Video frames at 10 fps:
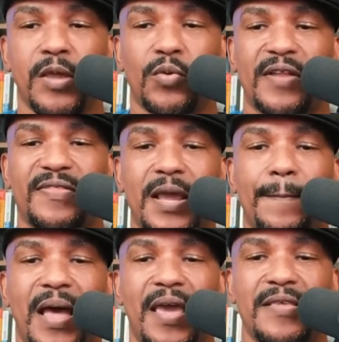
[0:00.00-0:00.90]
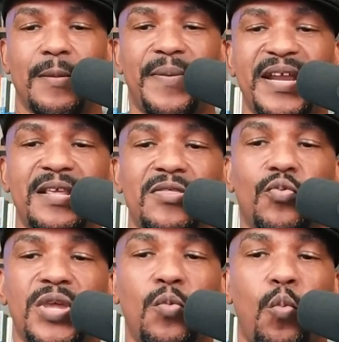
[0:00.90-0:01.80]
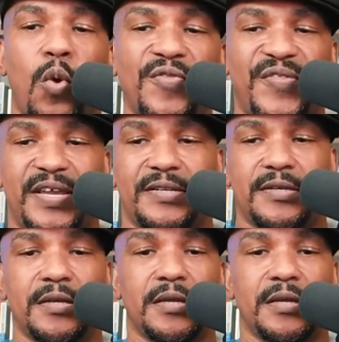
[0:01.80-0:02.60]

When I think about, is the P D suite worth it?